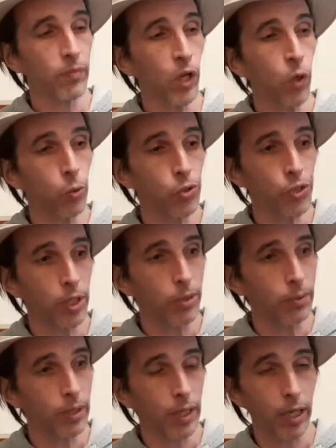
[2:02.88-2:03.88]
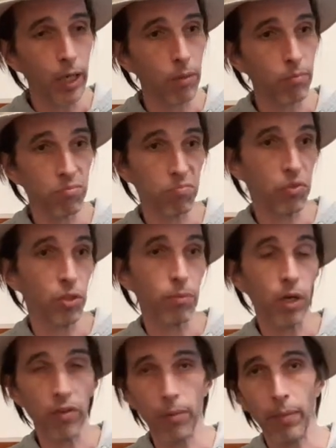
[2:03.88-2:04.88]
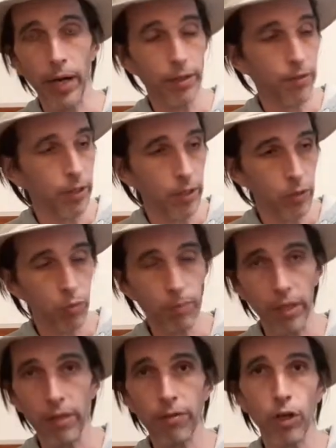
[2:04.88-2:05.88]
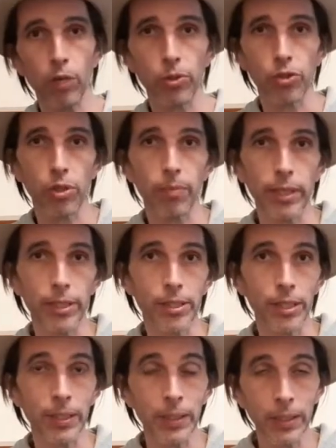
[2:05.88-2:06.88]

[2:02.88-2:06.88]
Also, some other minor things would be thermal stability.